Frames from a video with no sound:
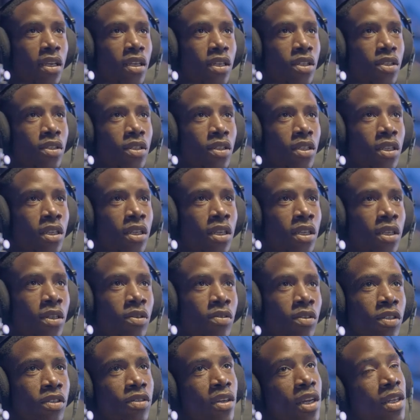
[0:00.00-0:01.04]
she
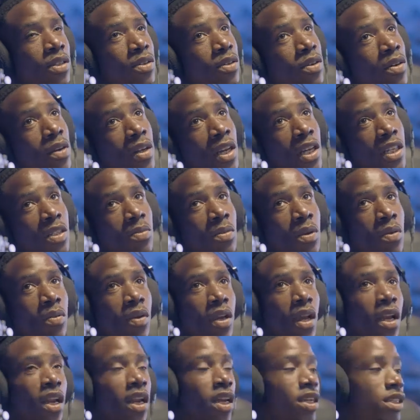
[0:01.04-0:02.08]
was trying to connect me
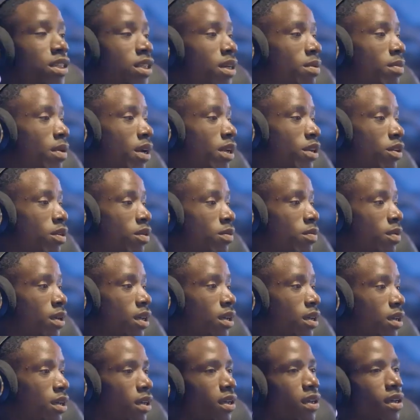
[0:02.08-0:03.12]
with Kelechi
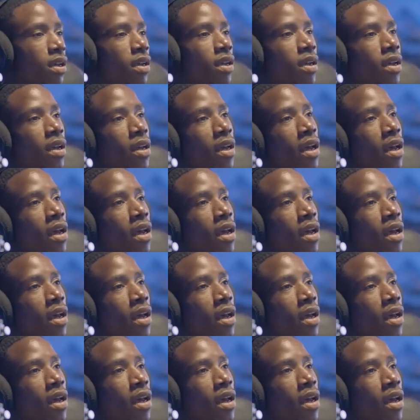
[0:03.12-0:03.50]
Amadiobi. Okay.